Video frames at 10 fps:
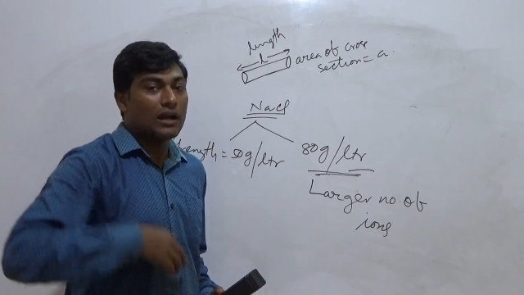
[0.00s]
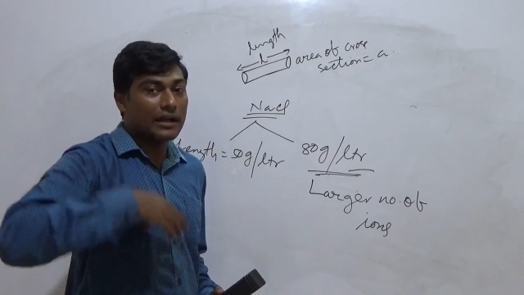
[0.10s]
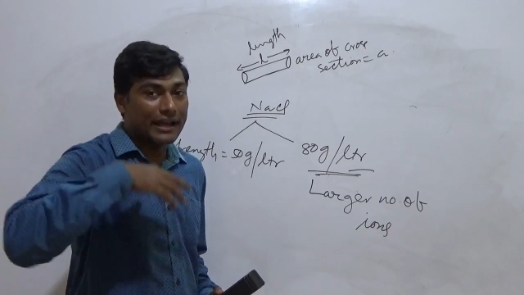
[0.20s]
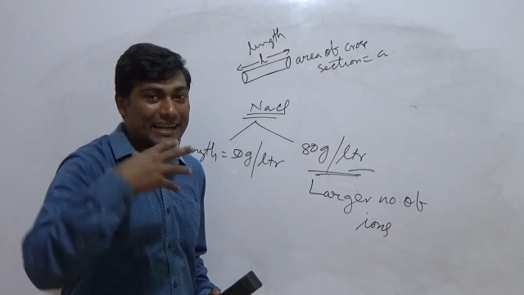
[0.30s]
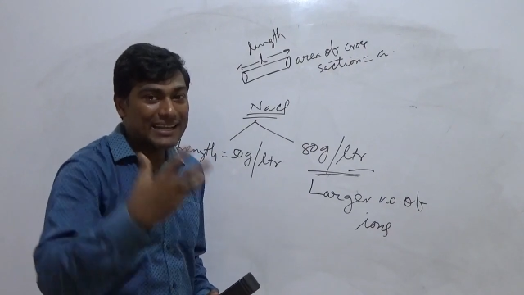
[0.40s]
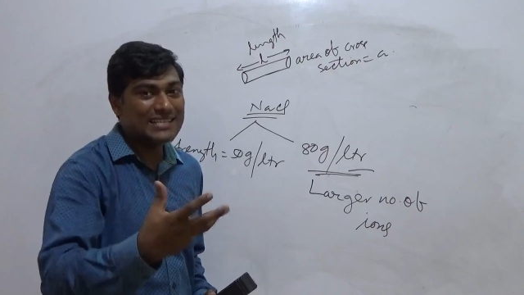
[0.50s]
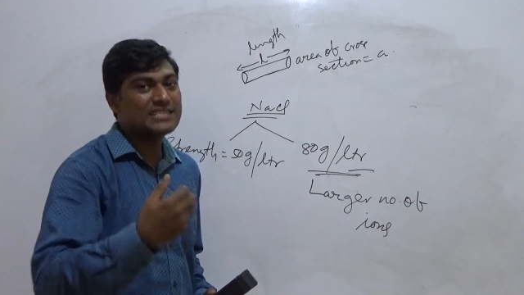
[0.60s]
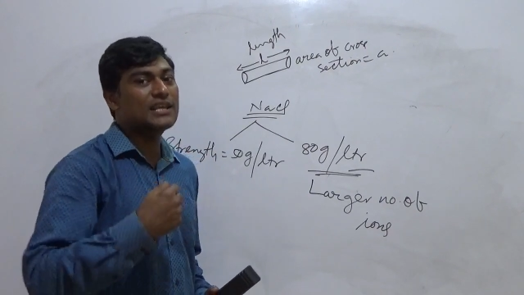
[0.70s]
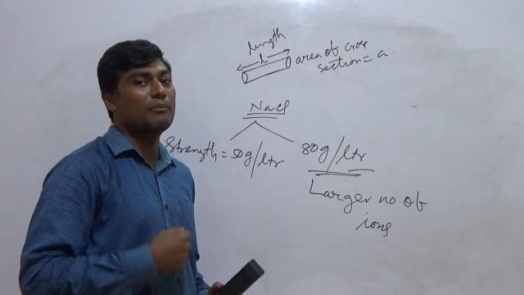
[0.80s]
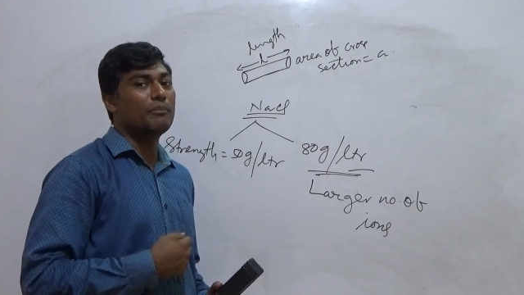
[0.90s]
greater is
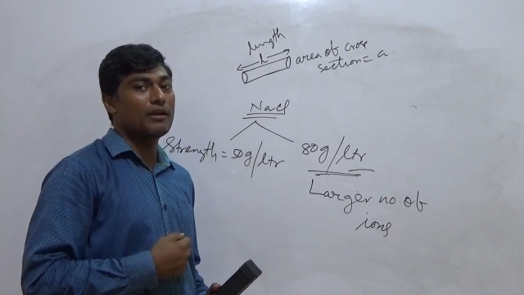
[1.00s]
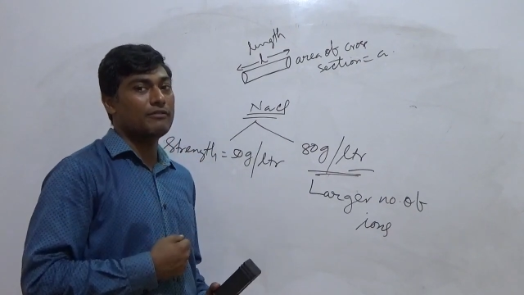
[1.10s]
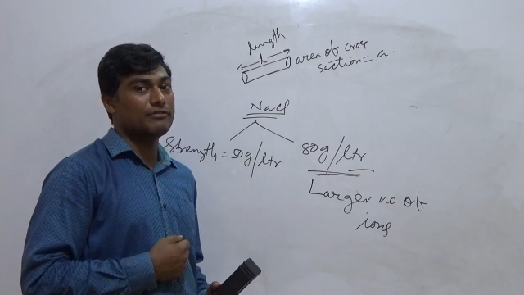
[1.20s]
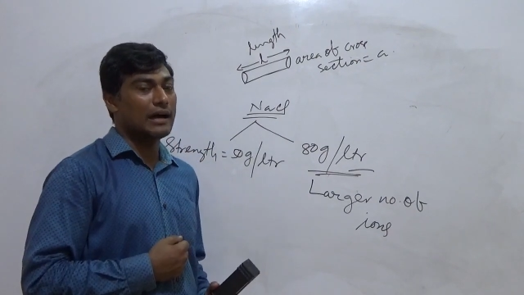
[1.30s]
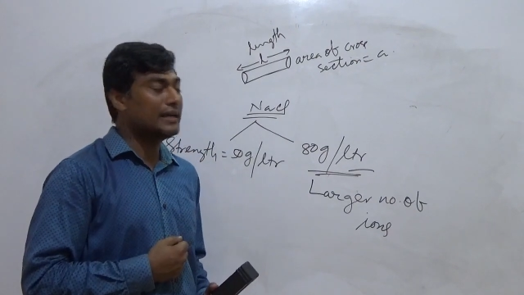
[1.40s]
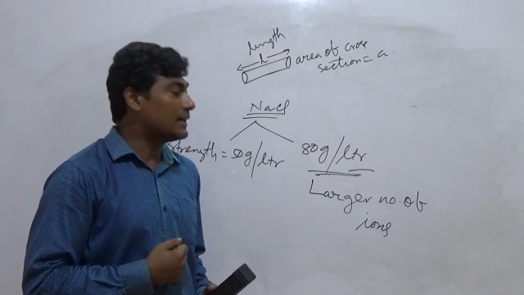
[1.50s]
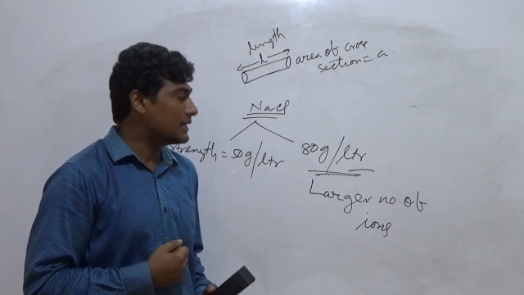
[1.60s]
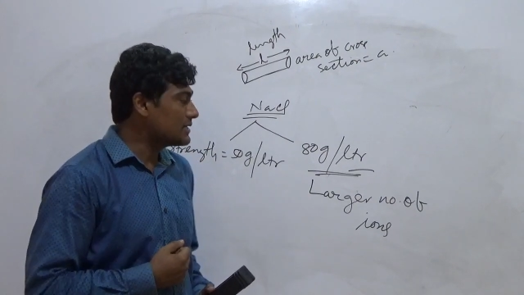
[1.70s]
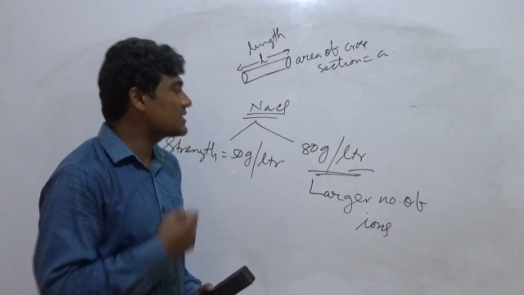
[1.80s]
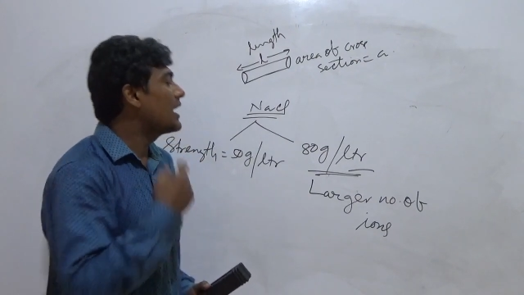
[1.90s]
the number of
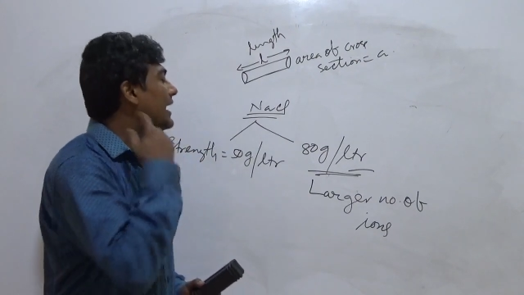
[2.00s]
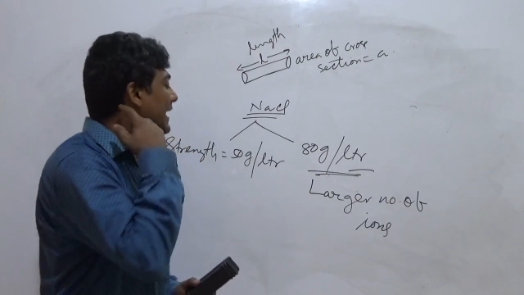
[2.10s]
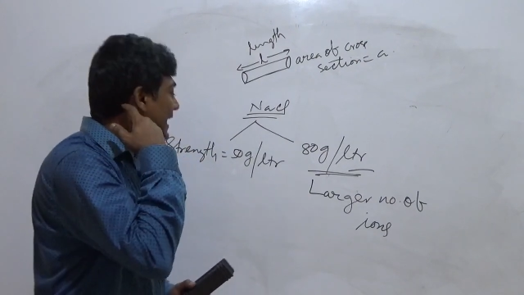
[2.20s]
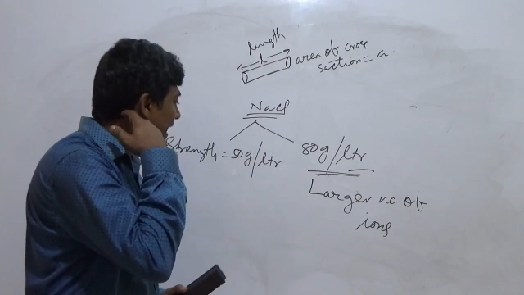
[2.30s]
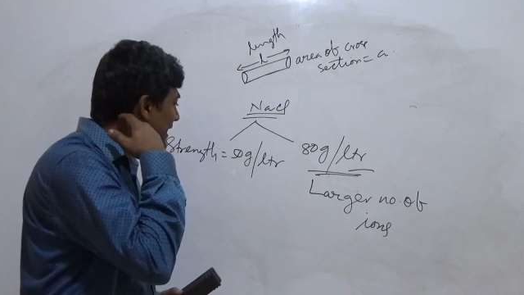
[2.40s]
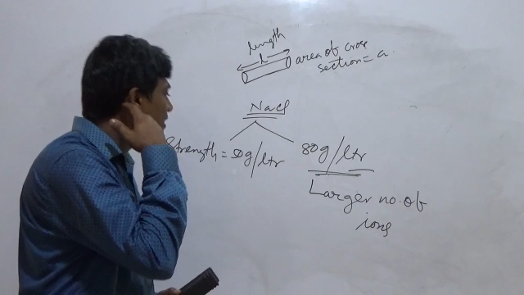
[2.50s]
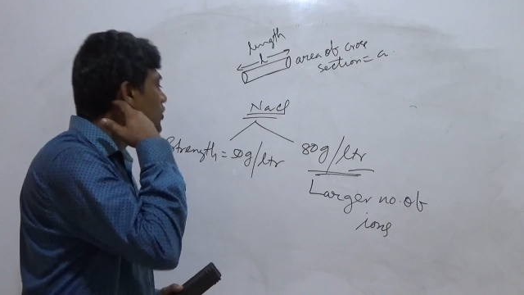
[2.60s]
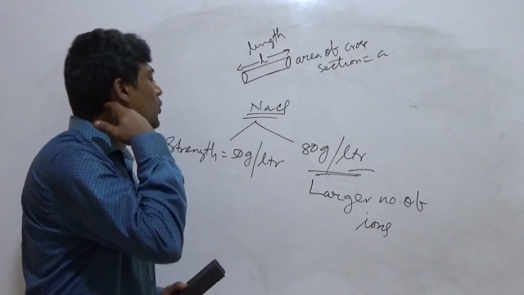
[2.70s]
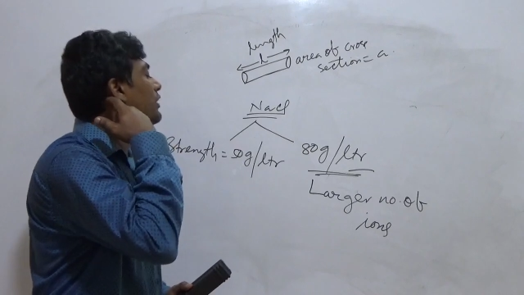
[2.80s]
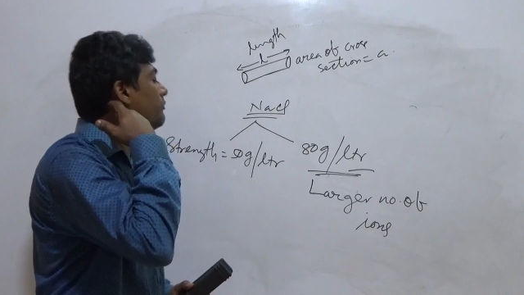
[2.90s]
ions,
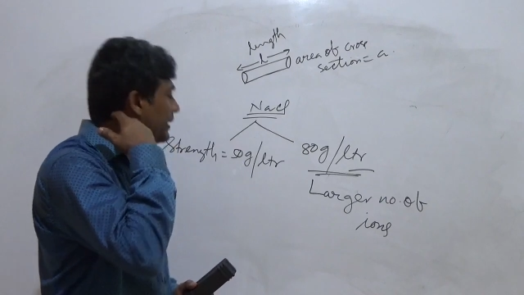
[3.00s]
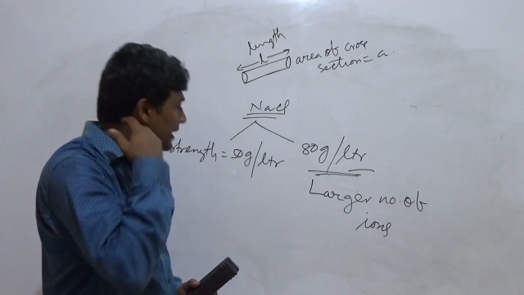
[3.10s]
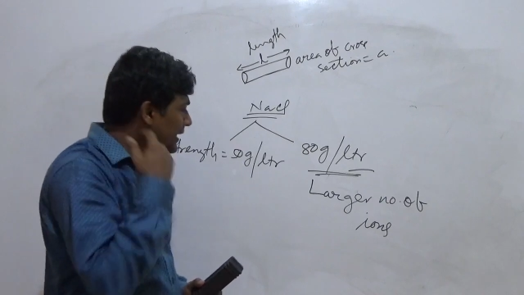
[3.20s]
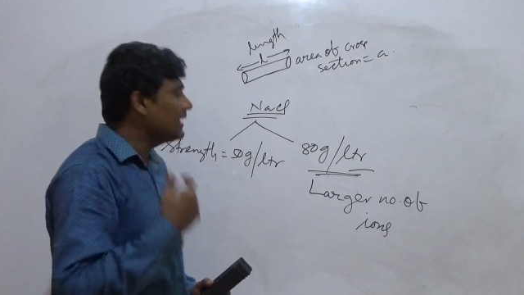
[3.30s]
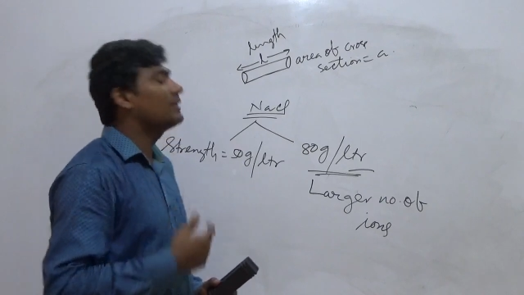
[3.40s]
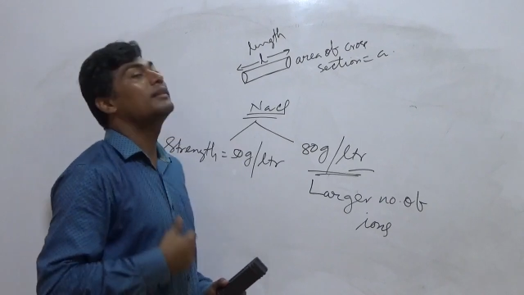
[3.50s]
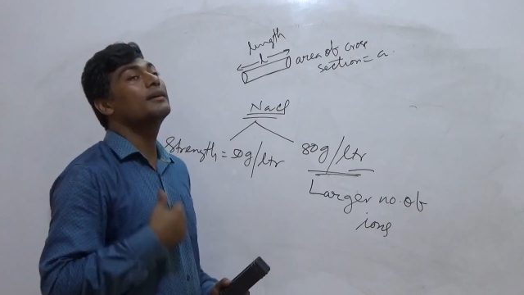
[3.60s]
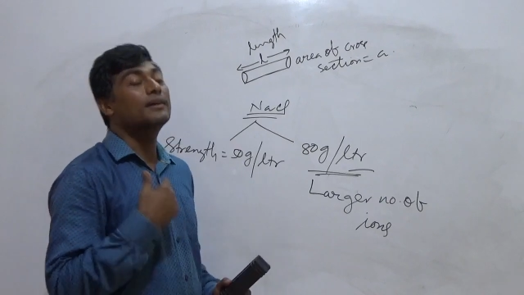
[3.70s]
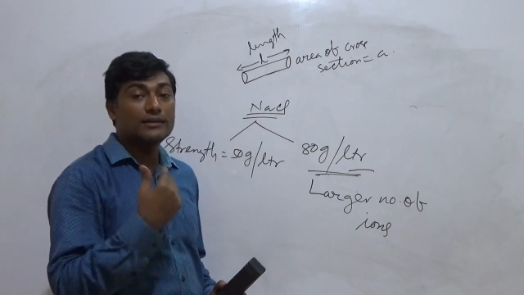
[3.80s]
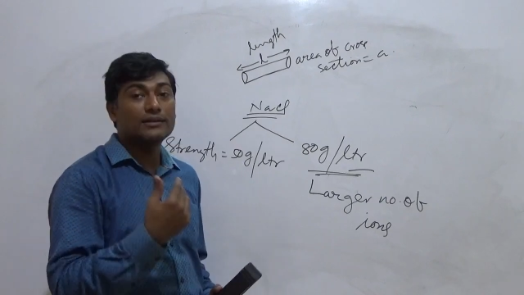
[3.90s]
greater will be the
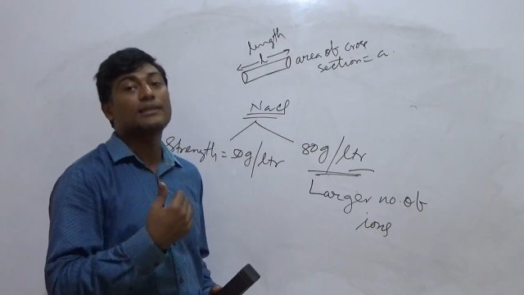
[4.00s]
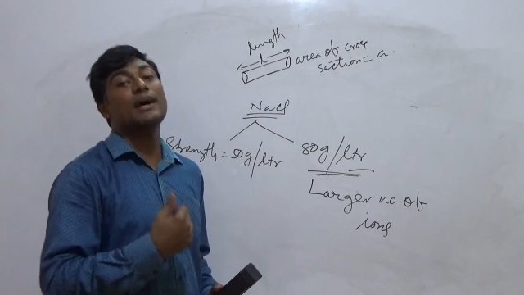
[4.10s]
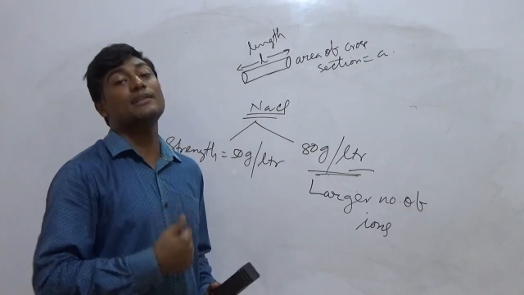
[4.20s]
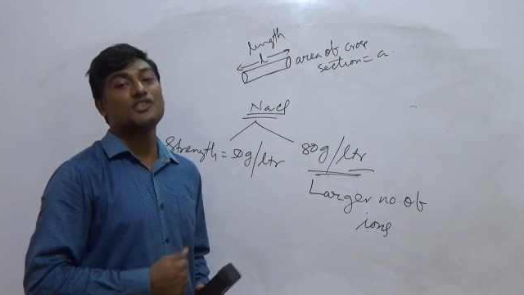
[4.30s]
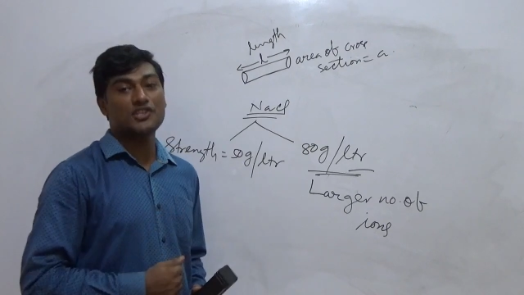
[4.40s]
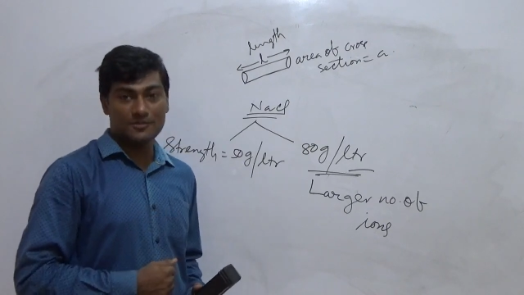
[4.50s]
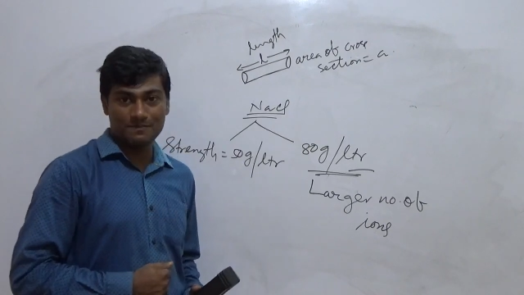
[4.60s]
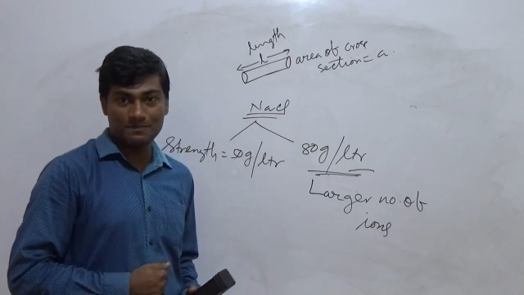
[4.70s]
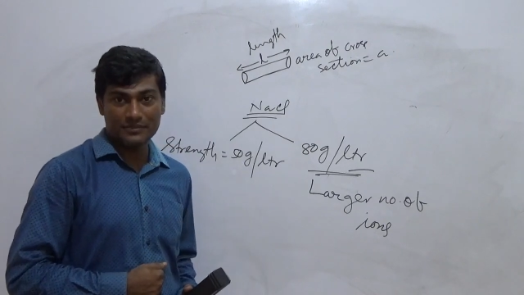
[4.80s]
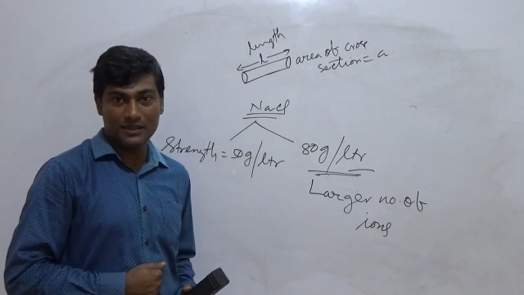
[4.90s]

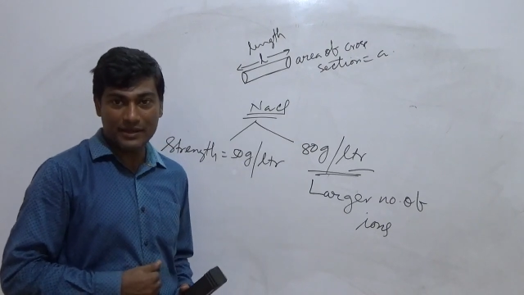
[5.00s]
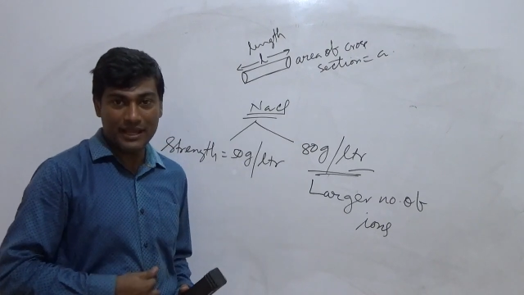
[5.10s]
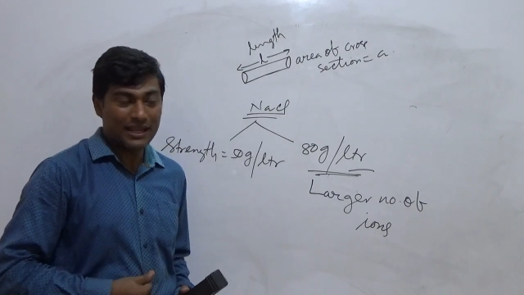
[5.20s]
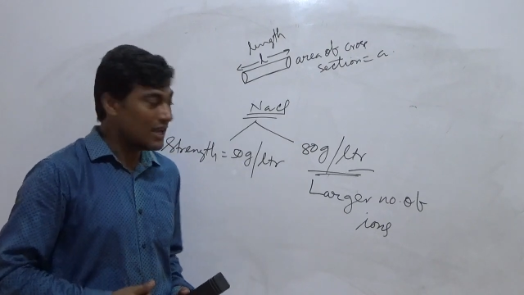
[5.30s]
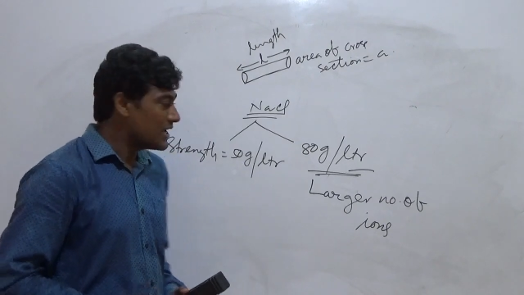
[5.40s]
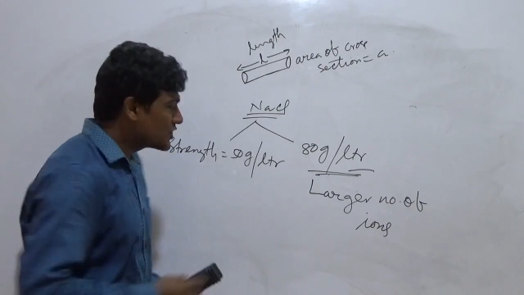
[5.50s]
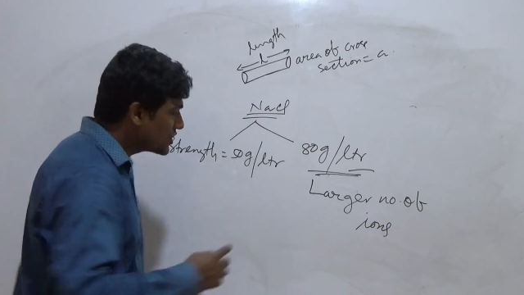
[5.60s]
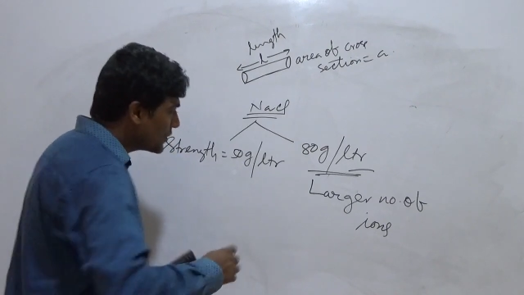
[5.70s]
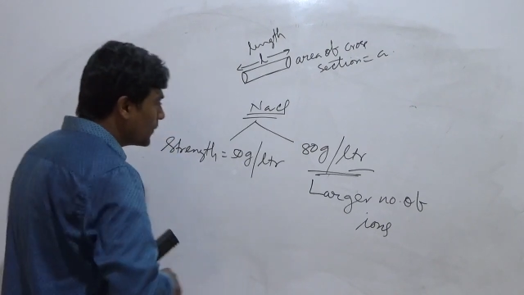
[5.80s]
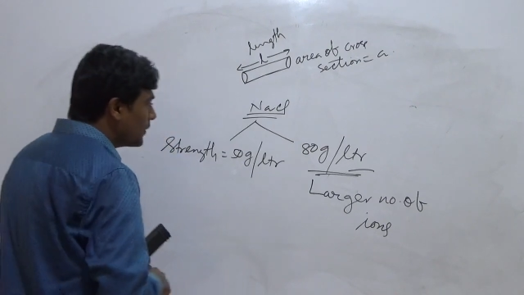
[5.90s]
conductance. Okay,
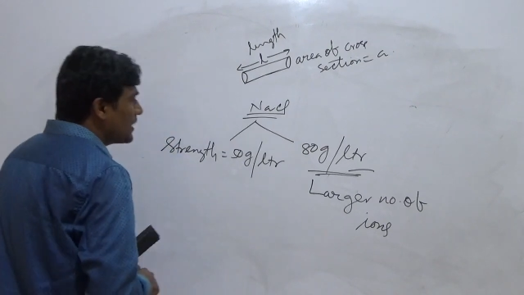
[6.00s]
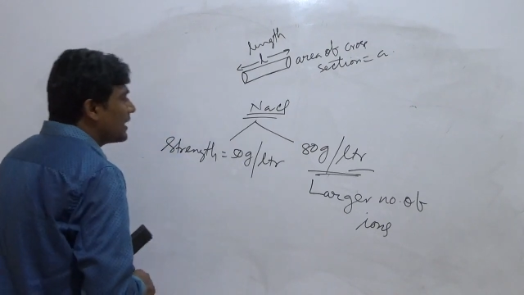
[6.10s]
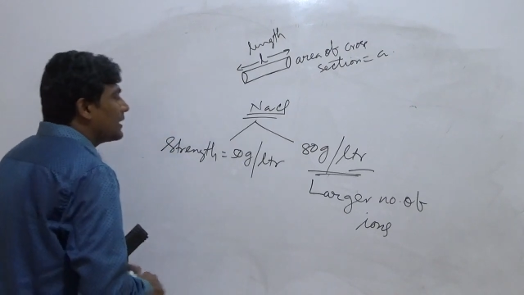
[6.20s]
so